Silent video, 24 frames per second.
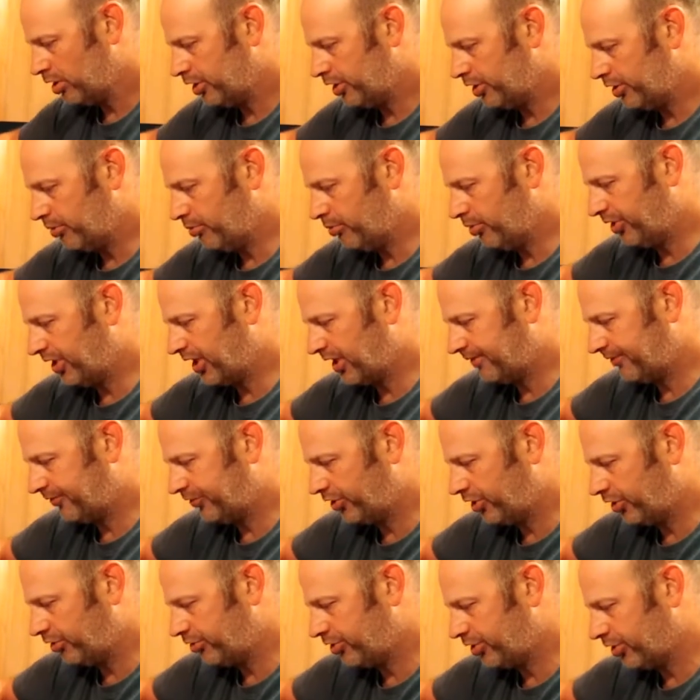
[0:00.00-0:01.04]
You would have
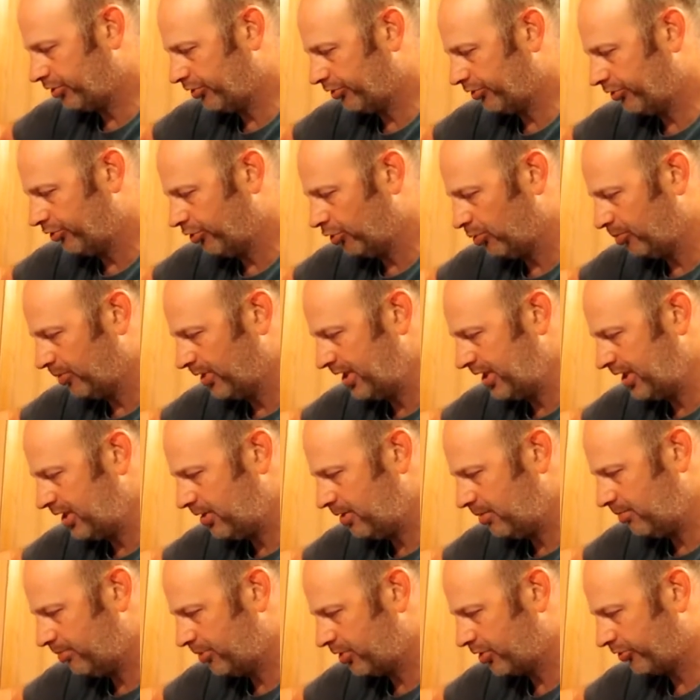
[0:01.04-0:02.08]
2 shots normally,
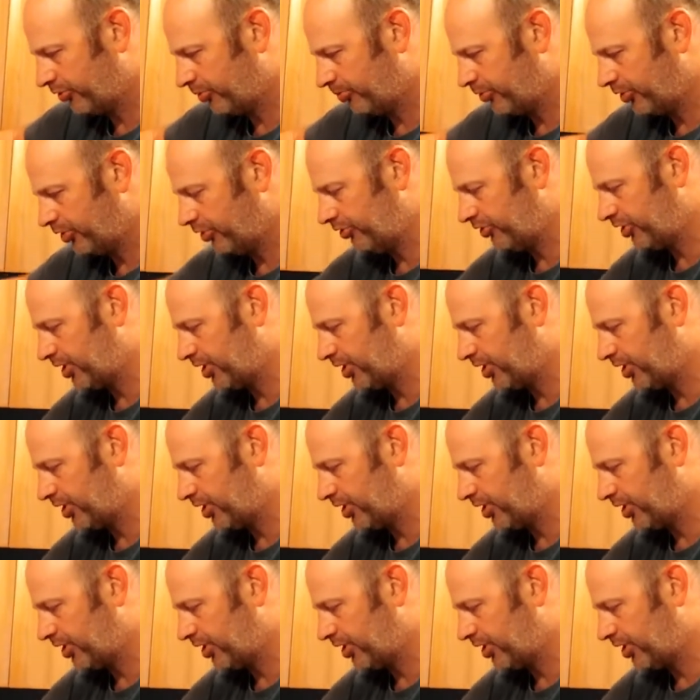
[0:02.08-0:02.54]
because I'm doing